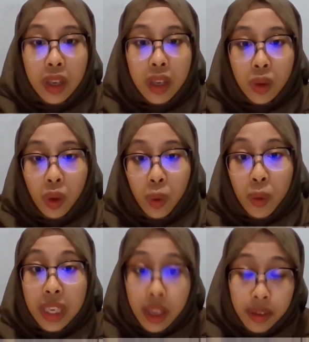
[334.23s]
so it
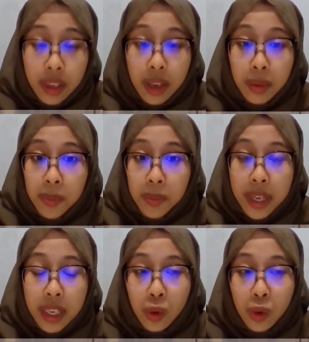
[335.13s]
will save some
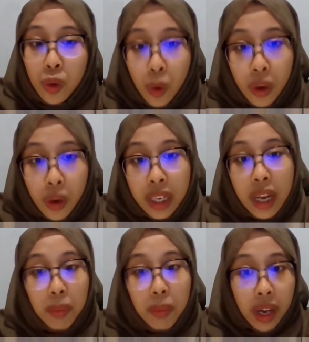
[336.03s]
space to store the
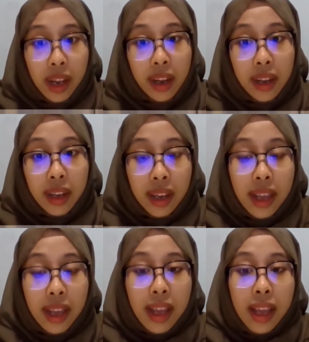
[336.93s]
umbrella.
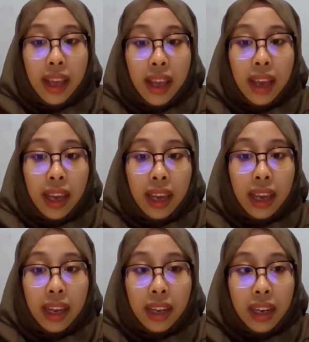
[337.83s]

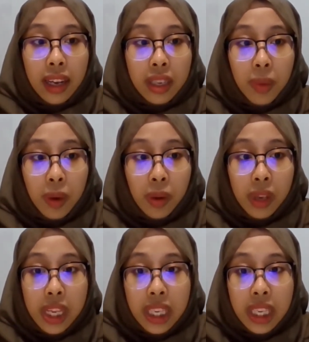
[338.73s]
And last but not
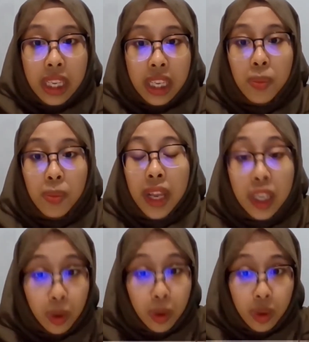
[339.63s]
least, display
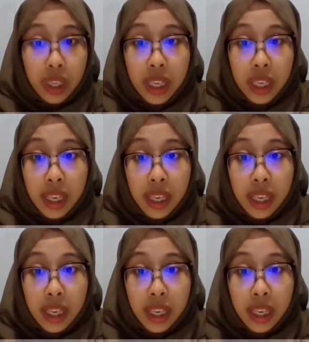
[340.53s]
shoes.